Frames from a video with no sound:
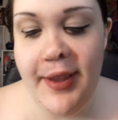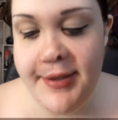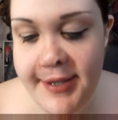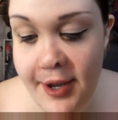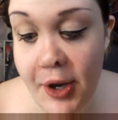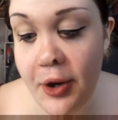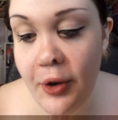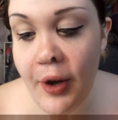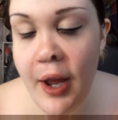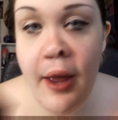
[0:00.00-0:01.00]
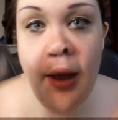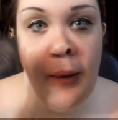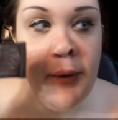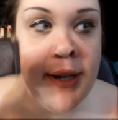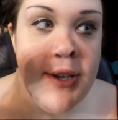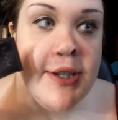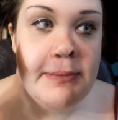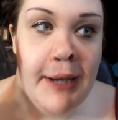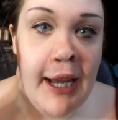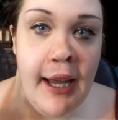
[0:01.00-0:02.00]
So, I'm going to
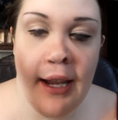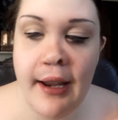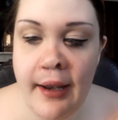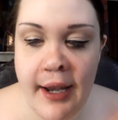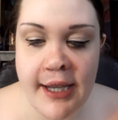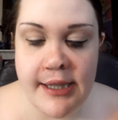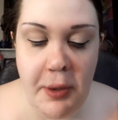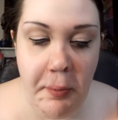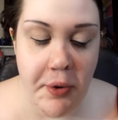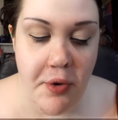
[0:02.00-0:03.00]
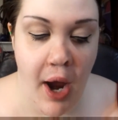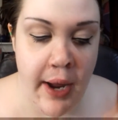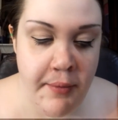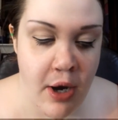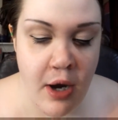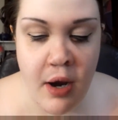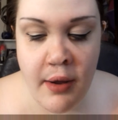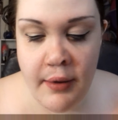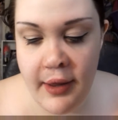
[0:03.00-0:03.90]
use my NYX primer.